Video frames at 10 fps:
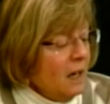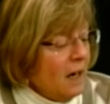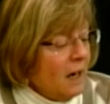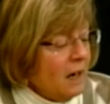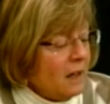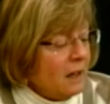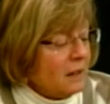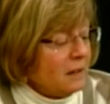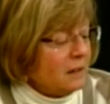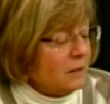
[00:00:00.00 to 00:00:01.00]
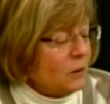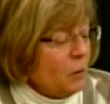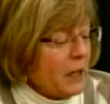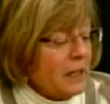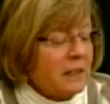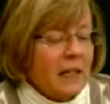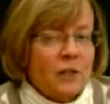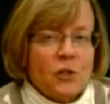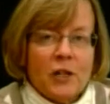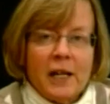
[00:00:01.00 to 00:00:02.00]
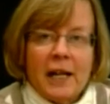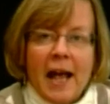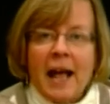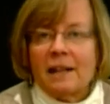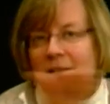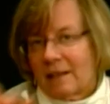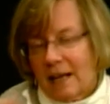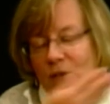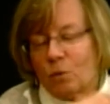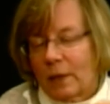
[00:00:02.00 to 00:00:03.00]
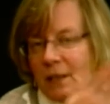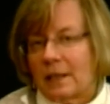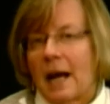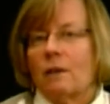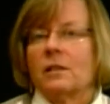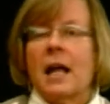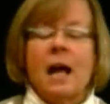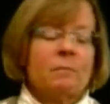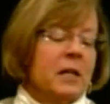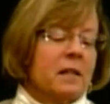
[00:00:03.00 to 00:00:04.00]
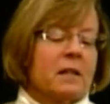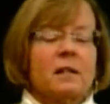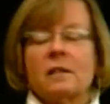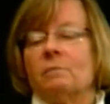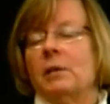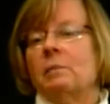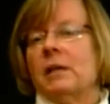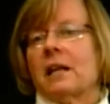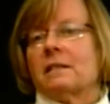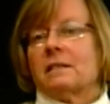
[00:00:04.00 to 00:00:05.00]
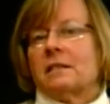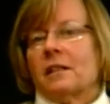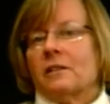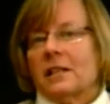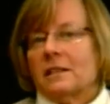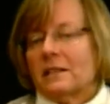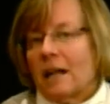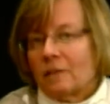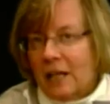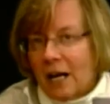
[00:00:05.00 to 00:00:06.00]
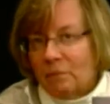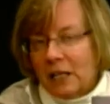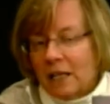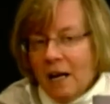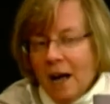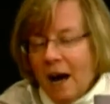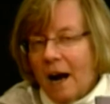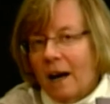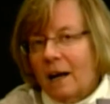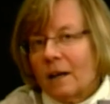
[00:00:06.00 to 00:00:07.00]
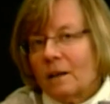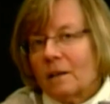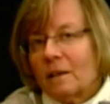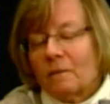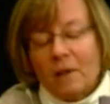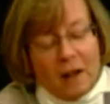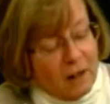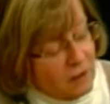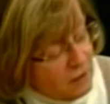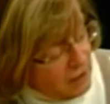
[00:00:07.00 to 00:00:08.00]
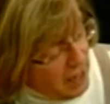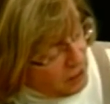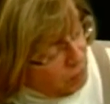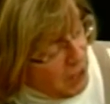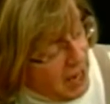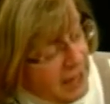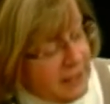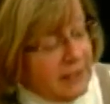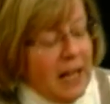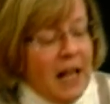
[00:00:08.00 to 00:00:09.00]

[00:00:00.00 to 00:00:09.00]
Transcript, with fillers: 20th uh, uh, century, and that's when Downton Abbey, the PBS series Downton Abbey, uh, takes place